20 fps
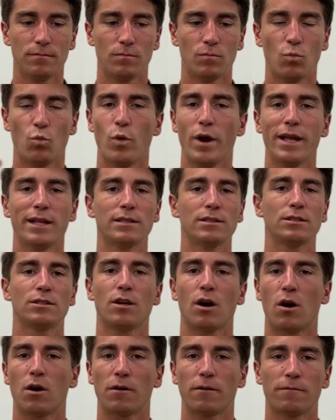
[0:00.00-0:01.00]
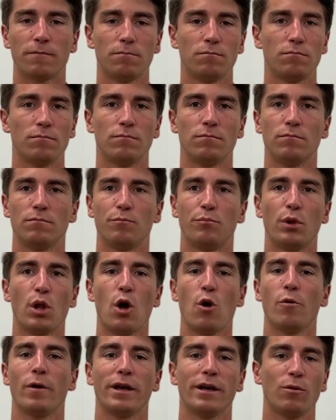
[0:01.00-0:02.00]
winds are
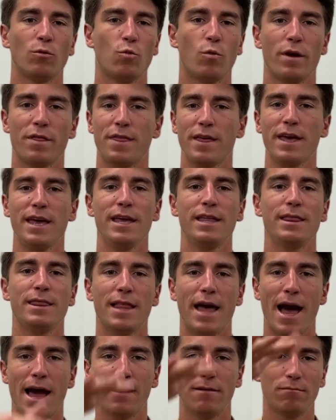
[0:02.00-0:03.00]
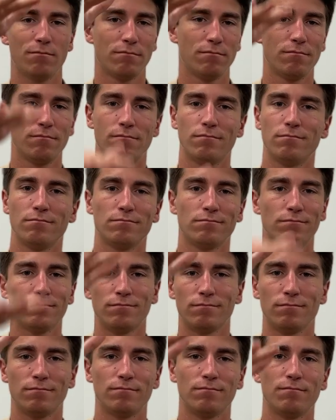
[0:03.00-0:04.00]
blowing within that
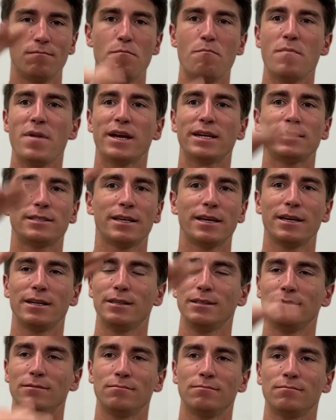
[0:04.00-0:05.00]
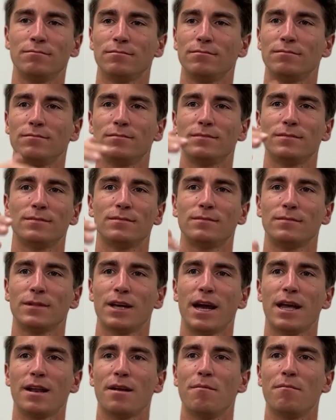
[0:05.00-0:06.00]
mixing
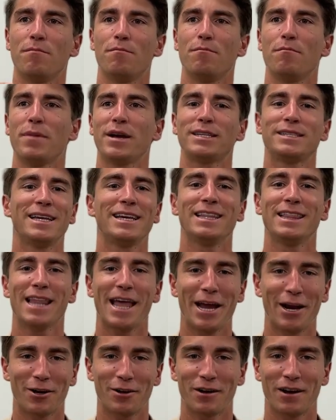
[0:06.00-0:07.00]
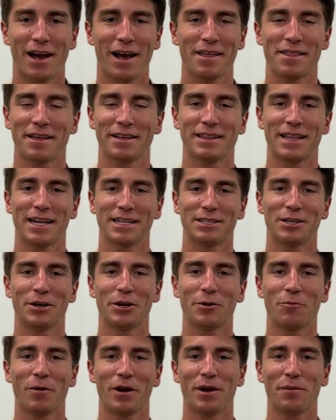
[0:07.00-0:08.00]
layer. I think that's a
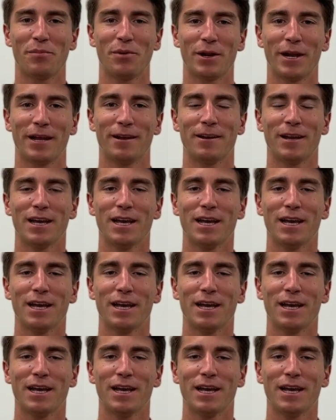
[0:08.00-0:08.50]
good way to put it.